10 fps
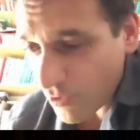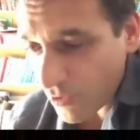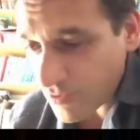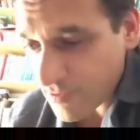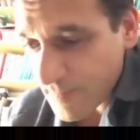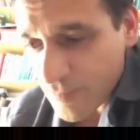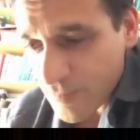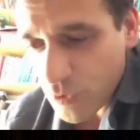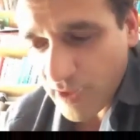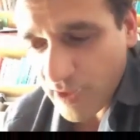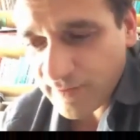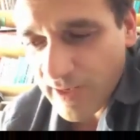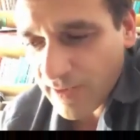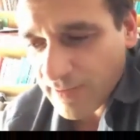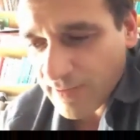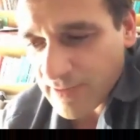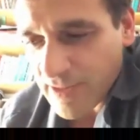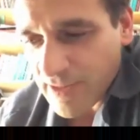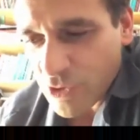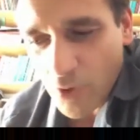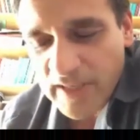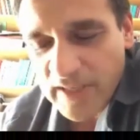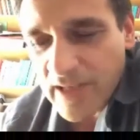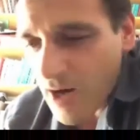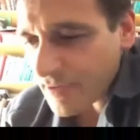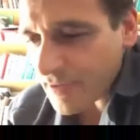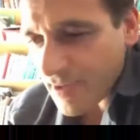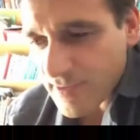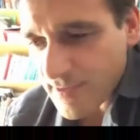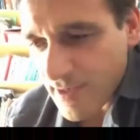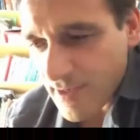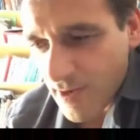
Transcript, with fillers: works, you can take so many arias.